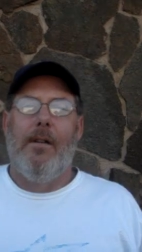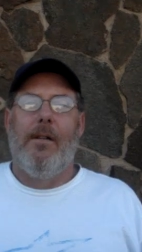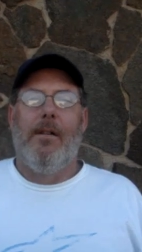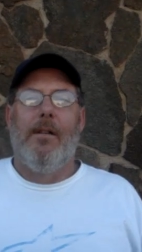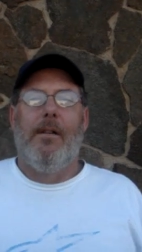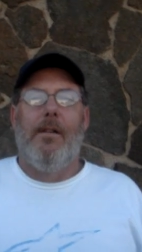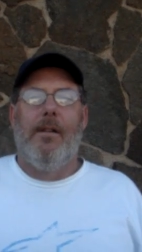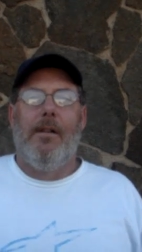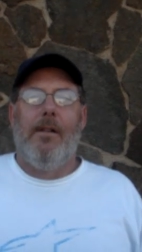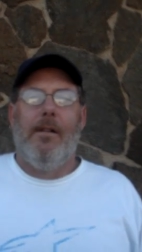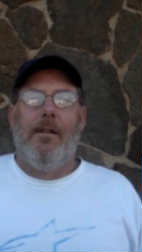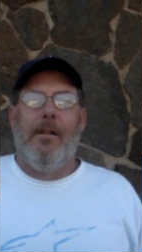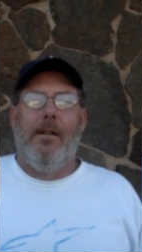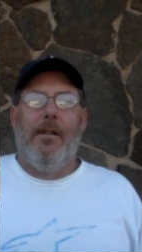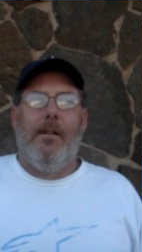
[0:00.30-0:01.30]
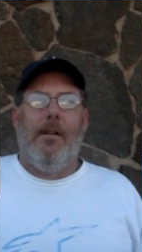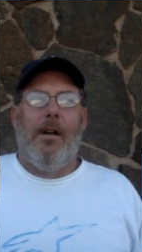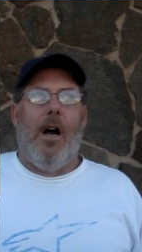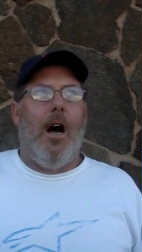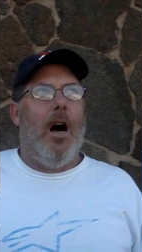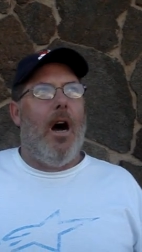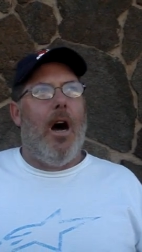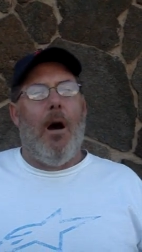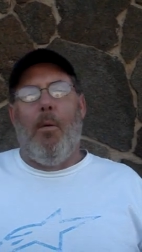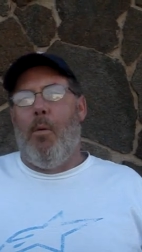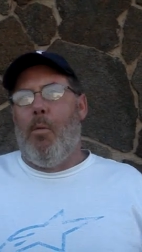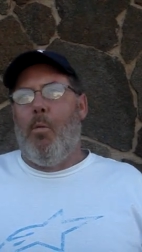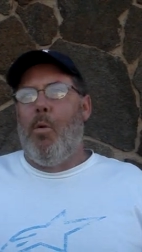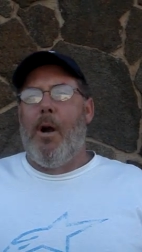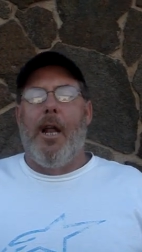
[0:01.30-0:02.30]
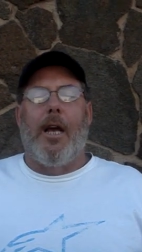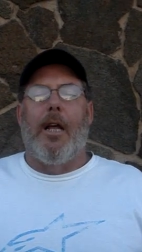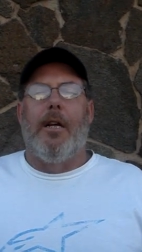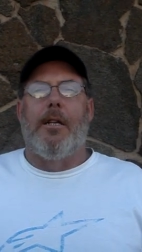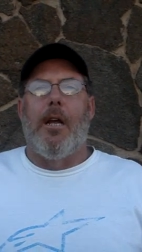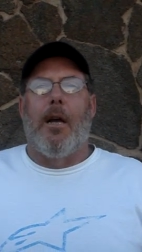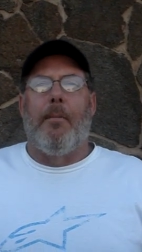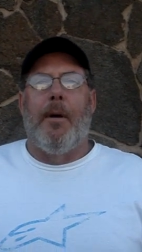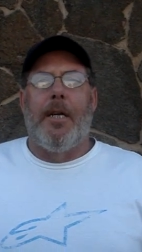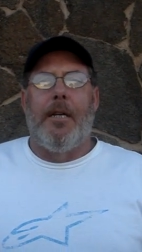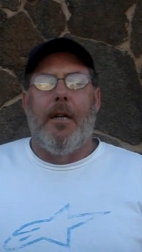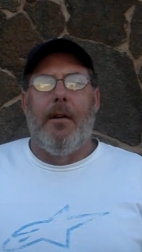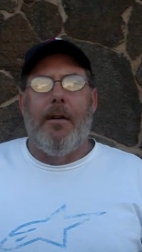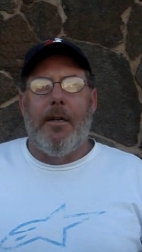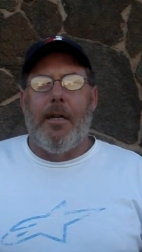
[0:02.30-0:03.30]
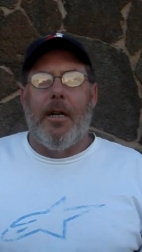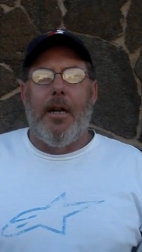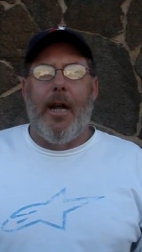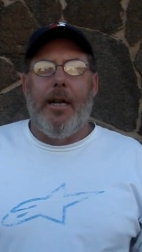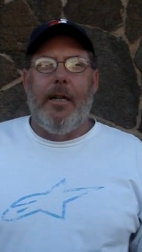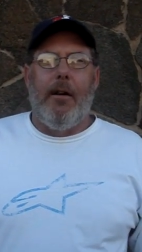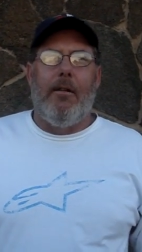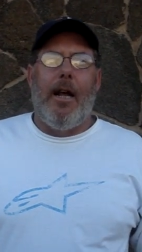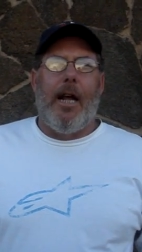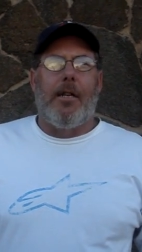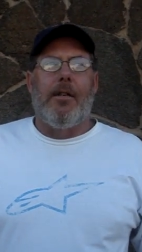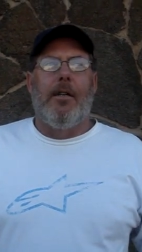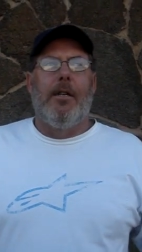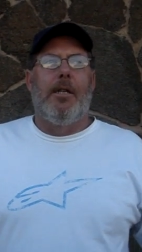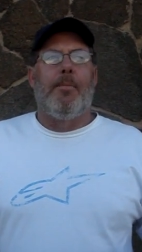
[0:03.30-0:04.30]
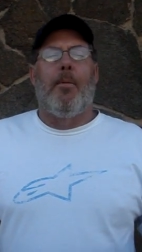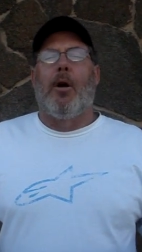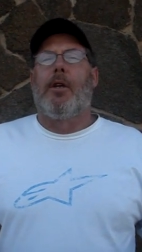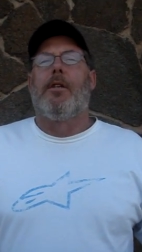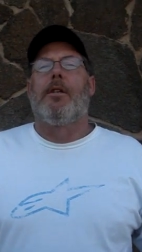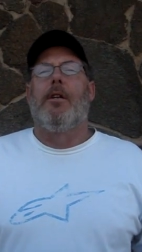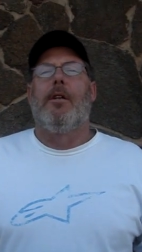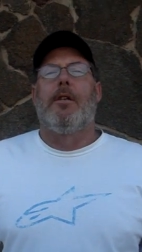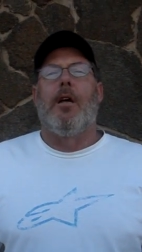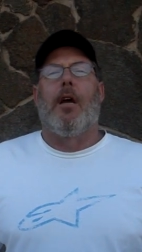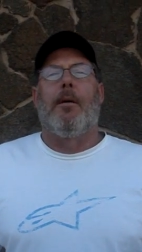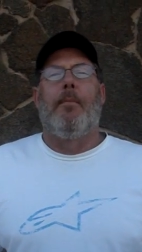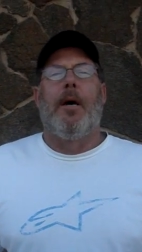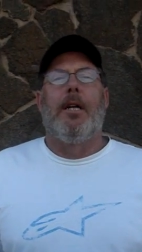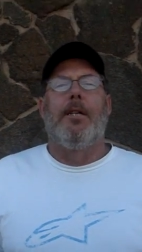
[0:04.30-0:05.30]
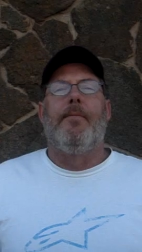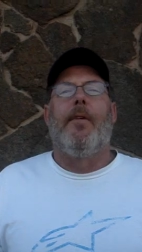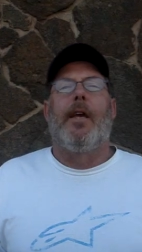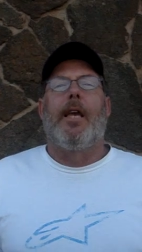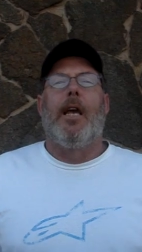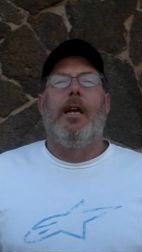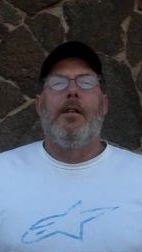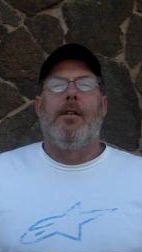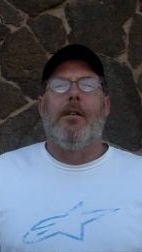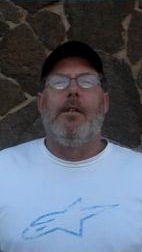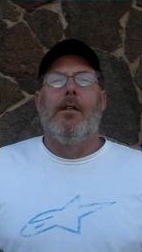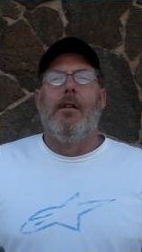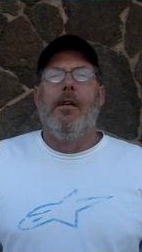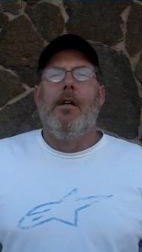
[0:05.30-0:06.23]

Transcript: for dinner tonight, Sparky? We're not going to talk about dinner tonight. You know, actually, Sparky's going to talk about his vacation.